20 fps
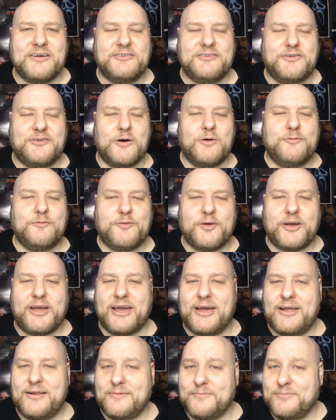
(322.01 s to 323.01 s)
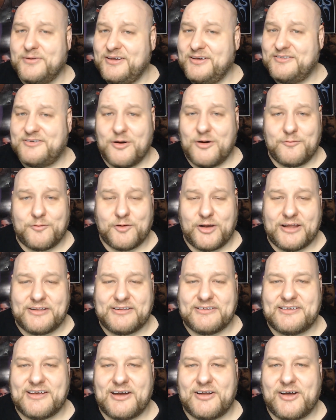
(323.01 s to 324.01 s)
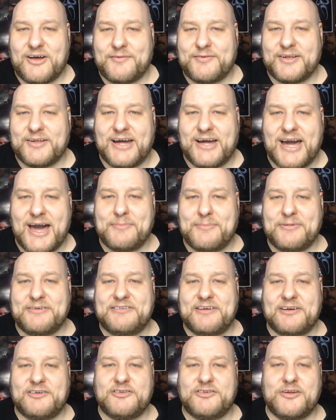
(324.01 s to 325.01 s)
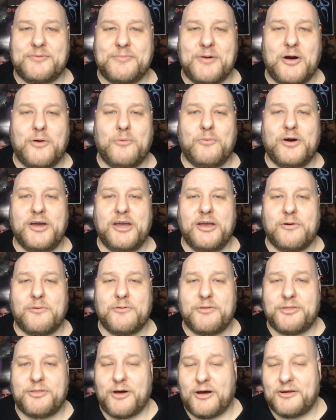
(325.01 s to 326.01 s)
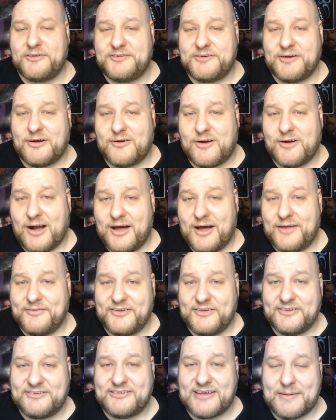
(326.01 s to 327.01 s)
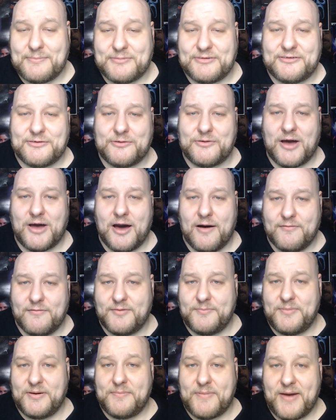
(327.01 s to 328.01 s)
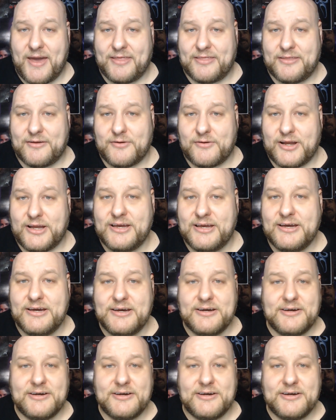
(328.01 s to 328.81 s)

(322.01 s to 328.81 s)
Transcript: Don't forget, please don't forget to sound off in the comment section about what your thoughts are on this episode of The Big Bang Theory.